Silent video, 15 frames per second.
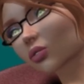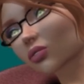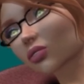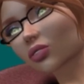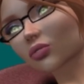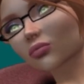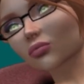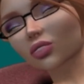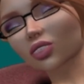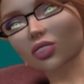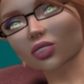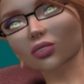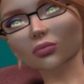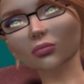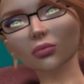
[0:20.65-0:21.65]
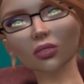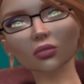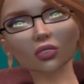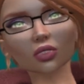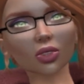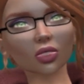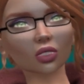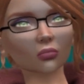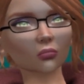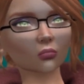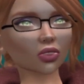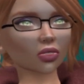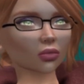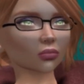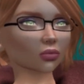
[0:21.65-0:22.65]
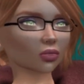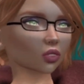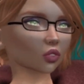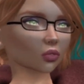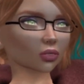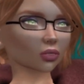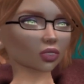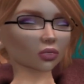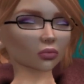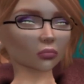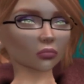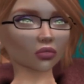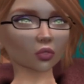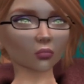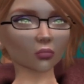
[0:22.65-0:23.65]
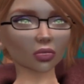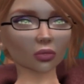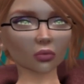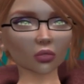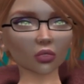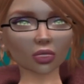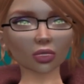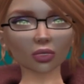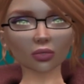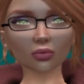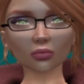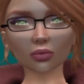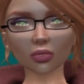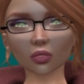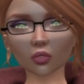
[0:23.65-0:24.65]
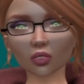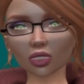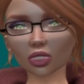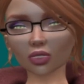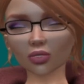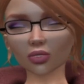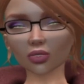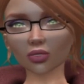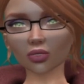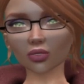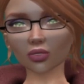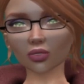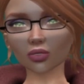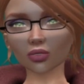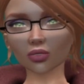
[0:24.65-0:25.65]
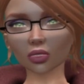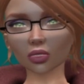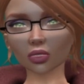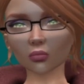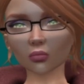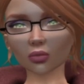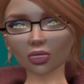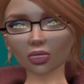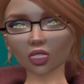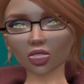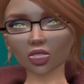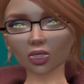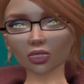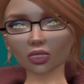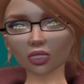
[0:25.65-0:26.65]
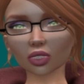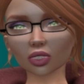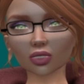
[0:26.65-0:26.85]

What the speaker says: I hope you stay a while. Today is Vlogmas Day 6. It is December 6th.